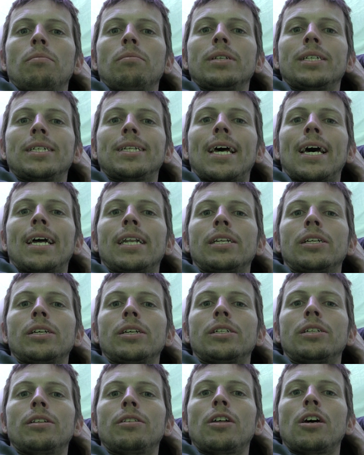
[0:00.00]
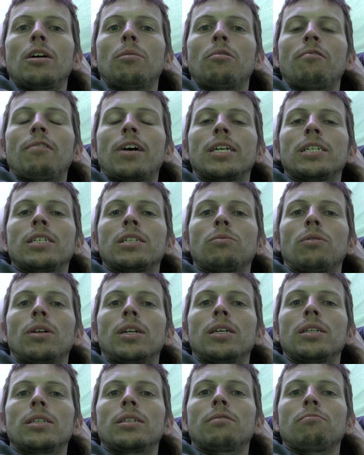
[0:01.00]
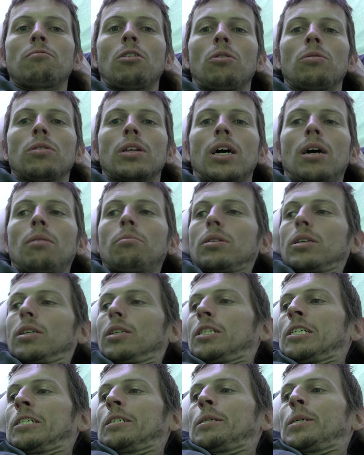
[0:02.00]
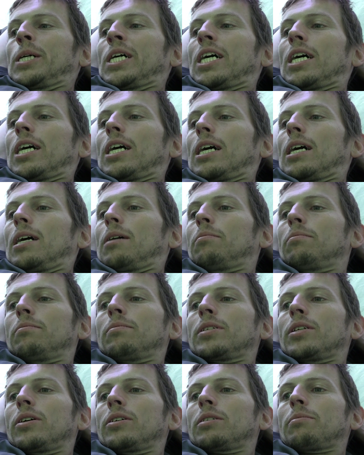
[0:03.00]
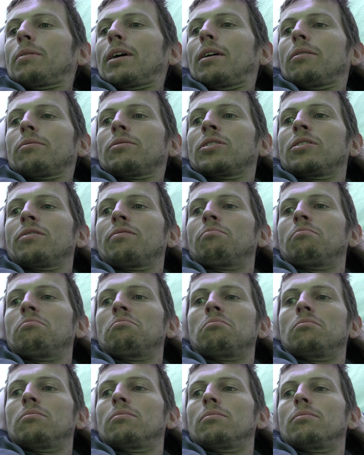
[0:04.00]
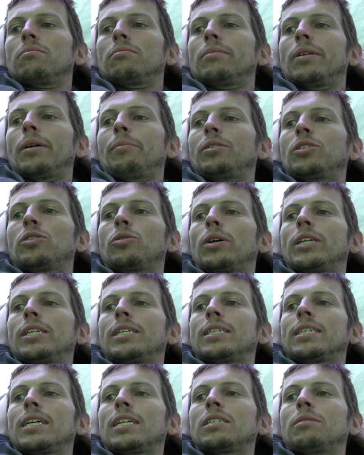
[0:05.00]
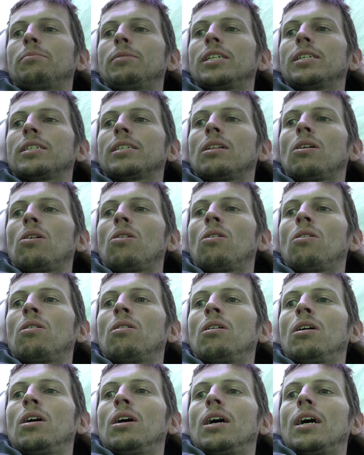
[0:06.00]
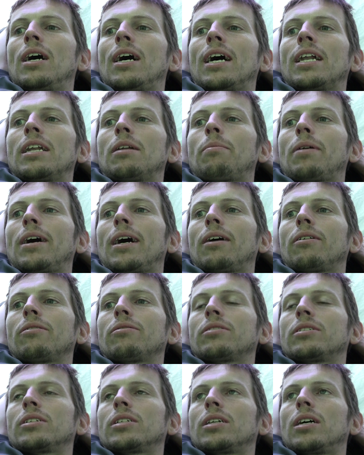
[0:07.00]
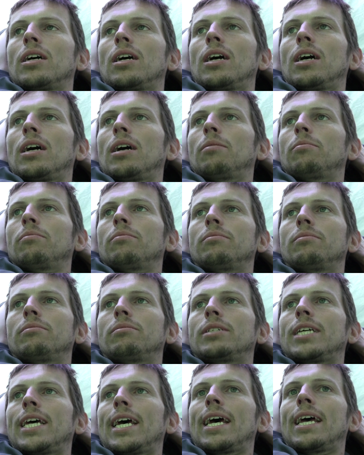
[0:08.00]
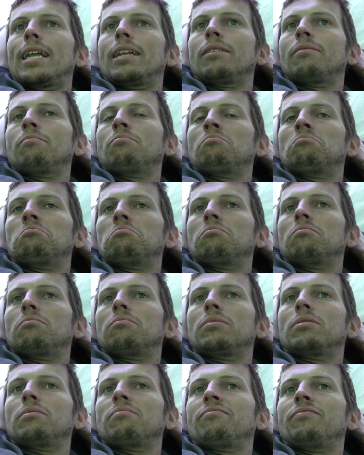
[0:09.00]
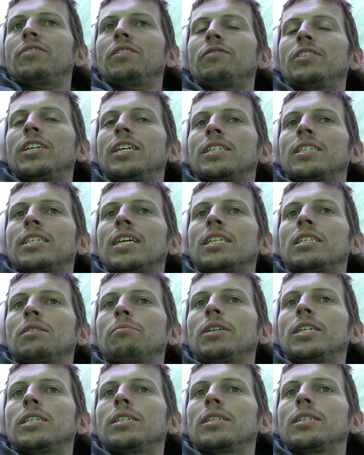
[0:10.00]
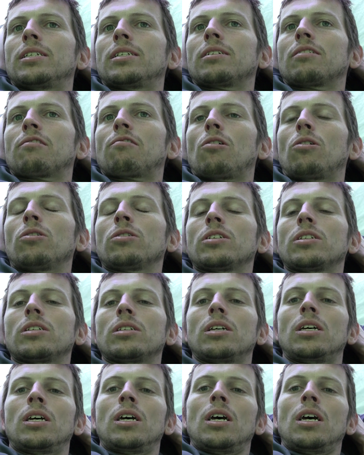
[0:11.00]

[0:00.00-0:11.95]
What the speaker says: standard thermarest when it's rolled up. So it's about sort of maybe 20 centimetres long and about 10-15 centimetres across.